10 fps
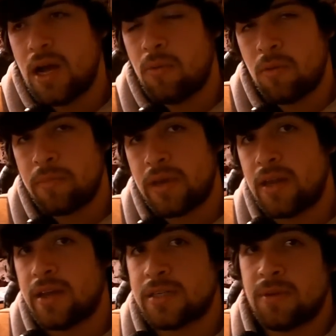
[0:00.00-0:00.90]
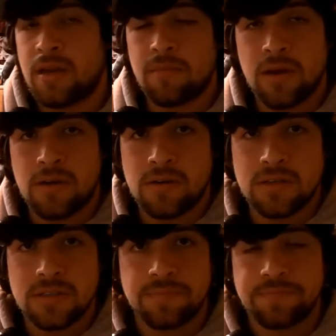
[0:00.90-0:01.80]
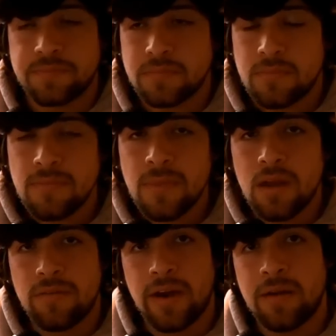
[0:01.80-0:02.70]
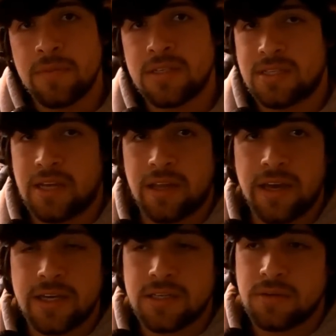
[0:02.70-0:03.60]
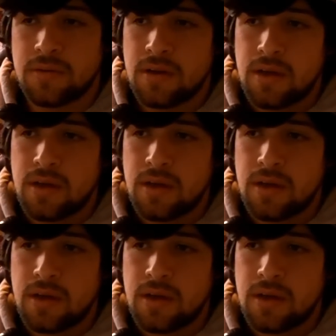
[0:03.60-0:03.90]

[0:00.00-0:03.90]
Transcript: I won't be eating as many minerals and vitamins as I'd like to.